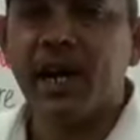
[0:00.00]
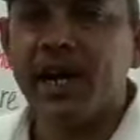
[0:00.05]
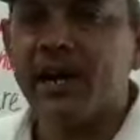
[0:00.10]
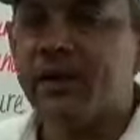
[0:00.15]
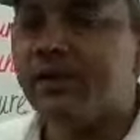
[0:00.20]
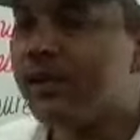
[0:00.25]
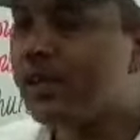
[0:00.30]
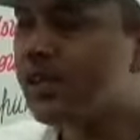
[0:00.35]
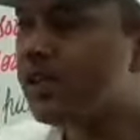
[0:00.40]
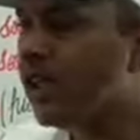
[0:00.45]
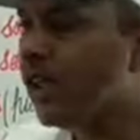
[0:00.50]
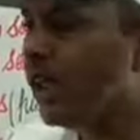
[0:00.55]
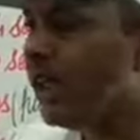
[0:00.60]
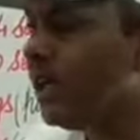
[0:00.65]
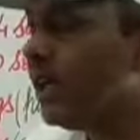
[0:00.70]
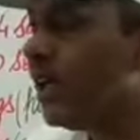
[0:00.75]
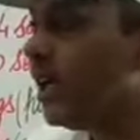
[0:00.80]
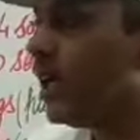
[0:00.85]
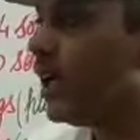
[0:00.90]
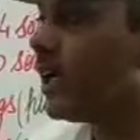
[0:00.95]
and we
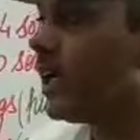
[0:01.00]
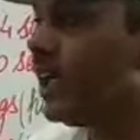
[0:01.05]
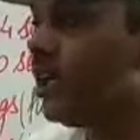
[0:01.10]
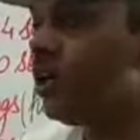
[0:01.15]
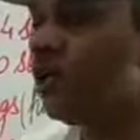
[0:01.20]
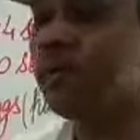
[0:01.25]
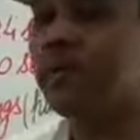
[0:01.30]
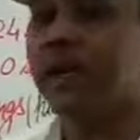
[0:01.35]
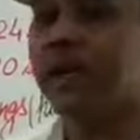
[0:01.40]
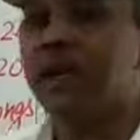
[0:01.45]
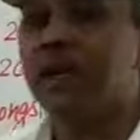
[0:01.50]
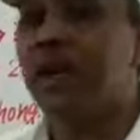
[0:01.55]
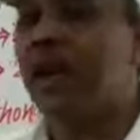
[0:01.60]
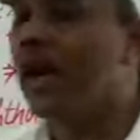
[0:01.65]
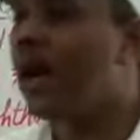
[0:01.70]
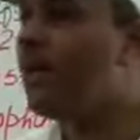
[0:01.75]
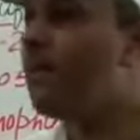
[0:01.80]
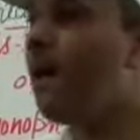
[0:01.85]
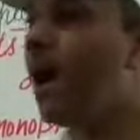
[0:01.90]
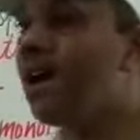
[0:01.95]
say, give
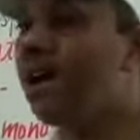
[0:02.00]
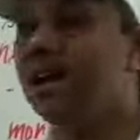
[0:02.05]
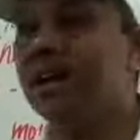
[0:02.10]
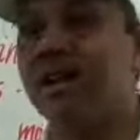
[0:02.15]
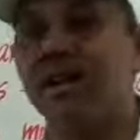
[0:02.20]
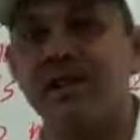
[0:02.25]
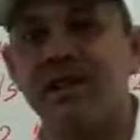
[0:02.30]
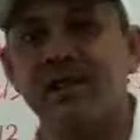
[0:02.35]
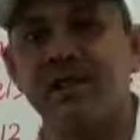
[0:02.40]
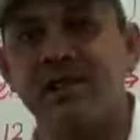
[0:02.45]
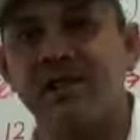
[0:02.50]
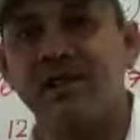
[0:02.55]
me a marker.